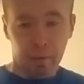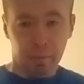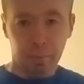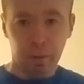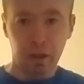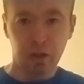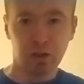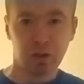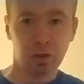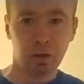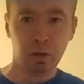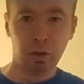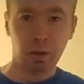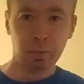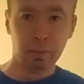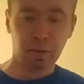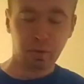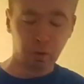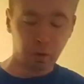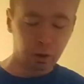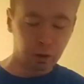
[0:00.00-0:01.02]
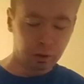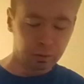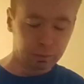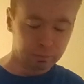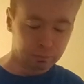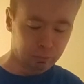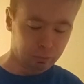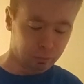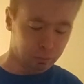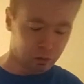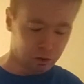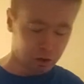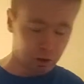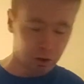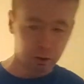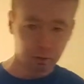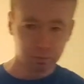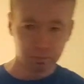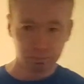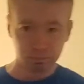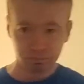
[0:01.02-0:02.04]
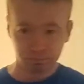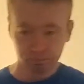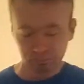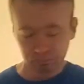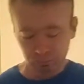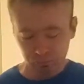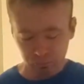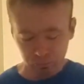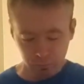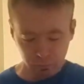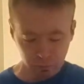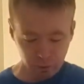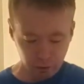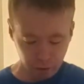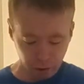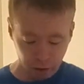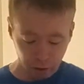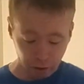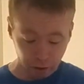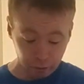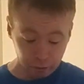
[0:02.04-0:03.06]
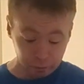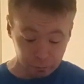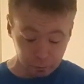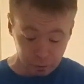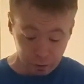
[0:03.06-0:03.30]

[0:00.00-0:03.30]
person I've known before or so. I don't know.